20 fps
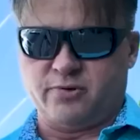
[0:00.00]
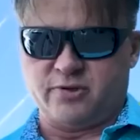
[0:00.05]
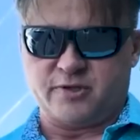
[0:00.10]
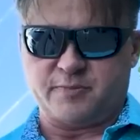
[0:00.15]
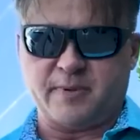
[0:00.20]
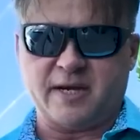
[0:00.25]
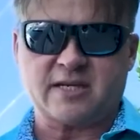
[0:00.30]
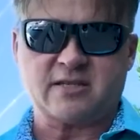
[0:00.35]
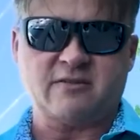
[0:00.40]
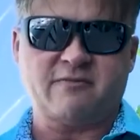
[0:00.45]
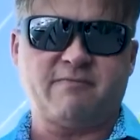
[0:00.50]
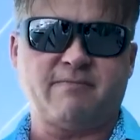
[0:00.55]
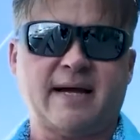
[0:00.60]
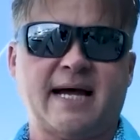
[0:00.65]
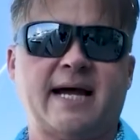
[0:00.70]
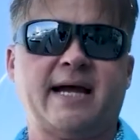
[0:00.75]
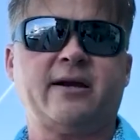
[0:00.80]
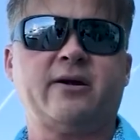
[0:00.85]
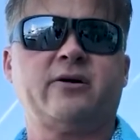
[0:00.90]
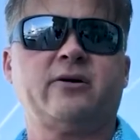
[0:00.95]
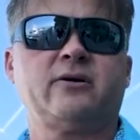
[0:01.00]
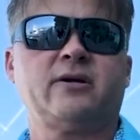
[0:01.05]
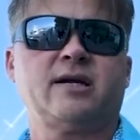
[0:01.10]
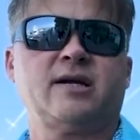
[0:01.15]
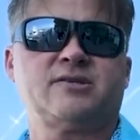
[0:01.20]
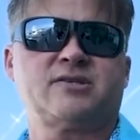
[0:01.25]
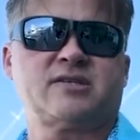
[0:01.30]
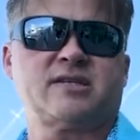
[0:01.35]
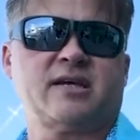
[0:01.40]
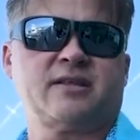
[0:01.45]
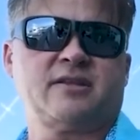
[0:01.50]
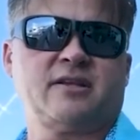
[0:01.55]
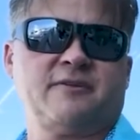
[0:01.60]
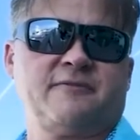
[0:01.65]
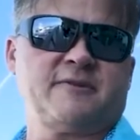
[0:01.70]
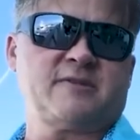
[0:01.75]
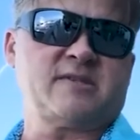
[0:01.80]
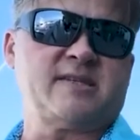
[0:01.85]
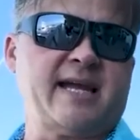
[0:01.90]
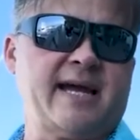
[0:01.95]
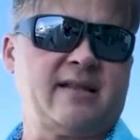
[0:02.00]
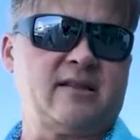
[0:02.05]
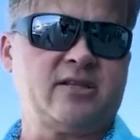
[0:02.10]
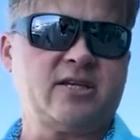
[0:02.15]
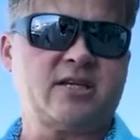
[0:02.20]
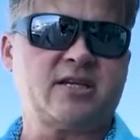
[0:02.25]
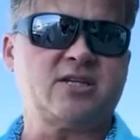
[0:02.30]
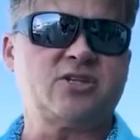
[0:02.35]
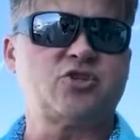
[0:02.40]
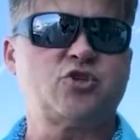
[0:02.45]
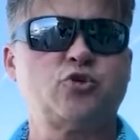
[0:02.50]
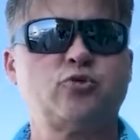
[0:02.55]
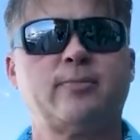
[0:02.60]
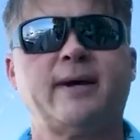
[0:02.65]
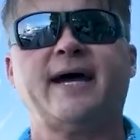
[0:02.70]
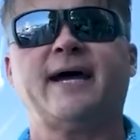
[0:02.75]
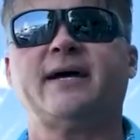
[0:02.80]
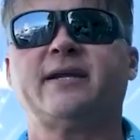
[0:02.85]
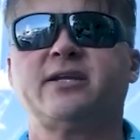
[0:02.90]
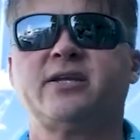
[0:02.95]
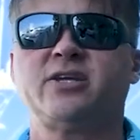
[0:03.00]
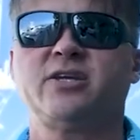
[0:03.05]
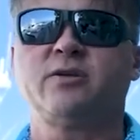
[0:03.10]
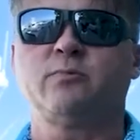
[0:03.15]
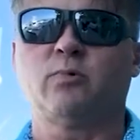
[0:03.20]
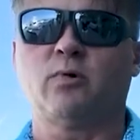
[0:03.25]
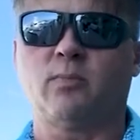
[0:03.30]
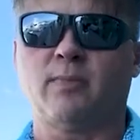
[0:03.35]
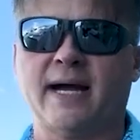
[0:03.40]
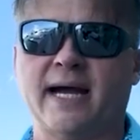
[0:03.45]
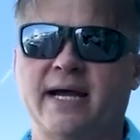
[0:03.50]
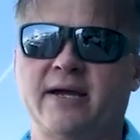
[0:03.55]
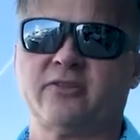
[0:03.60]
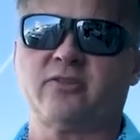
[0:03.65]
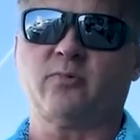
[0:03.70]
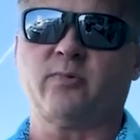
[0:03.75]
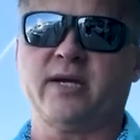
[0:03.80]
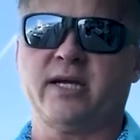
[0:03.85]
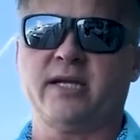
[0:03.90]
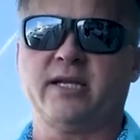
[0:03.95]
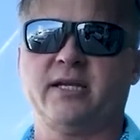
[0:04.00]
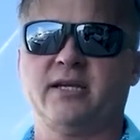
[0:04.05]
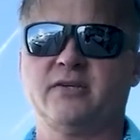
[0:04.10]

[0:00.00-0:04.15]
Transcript: Prospective buyer has said that if it's not leaking too bad, he will buy it the way it